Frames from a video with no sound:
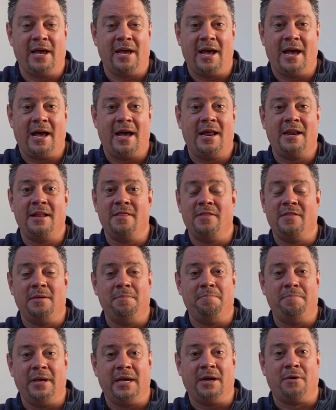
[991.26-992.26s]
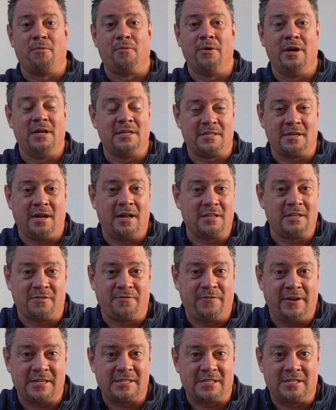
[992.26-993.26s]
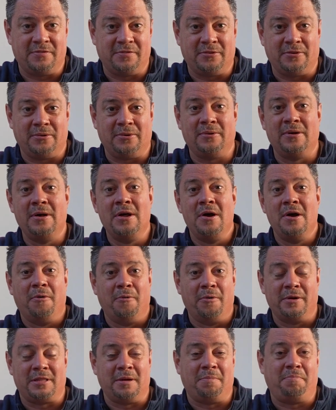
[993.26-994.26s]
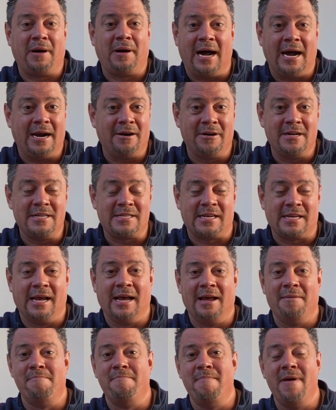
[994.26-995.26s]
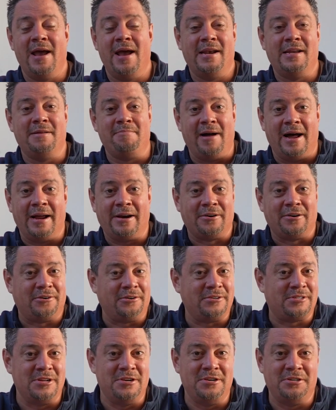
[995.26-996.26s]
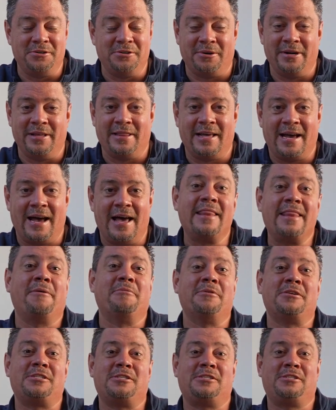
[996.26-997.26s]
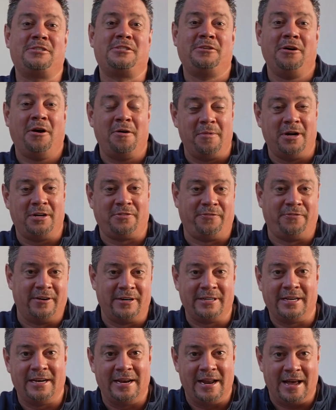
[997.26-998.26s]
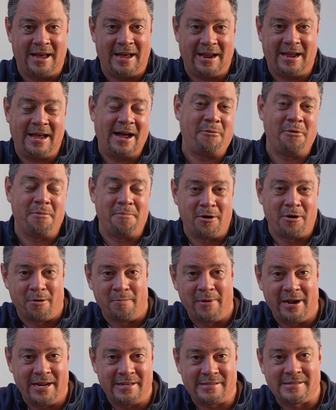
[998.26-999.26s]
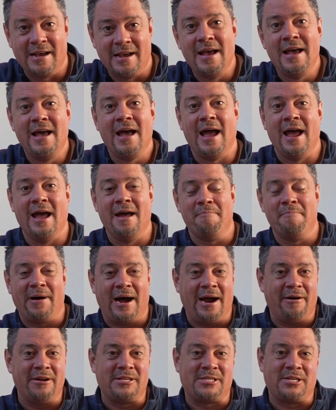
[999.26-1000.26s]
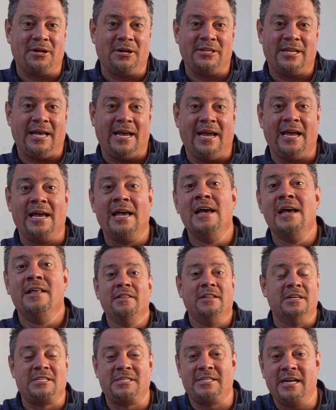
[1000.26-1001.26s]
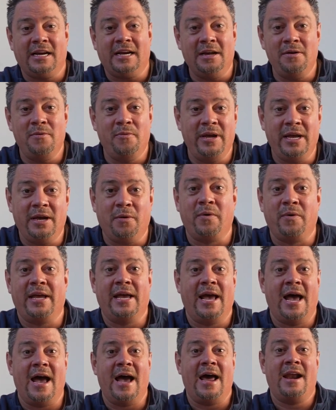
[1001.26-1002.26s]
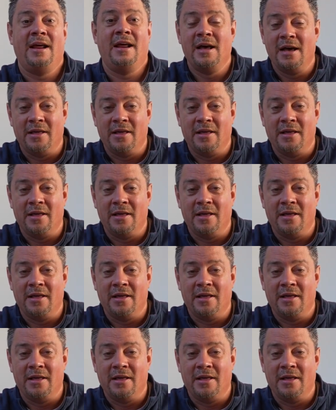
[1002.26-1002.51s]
had the big Renaissance Festival with the pirates, and man, did my girls enjoy that. That was so much fun getting to hang out with mermaids and pirates all day. The second week we had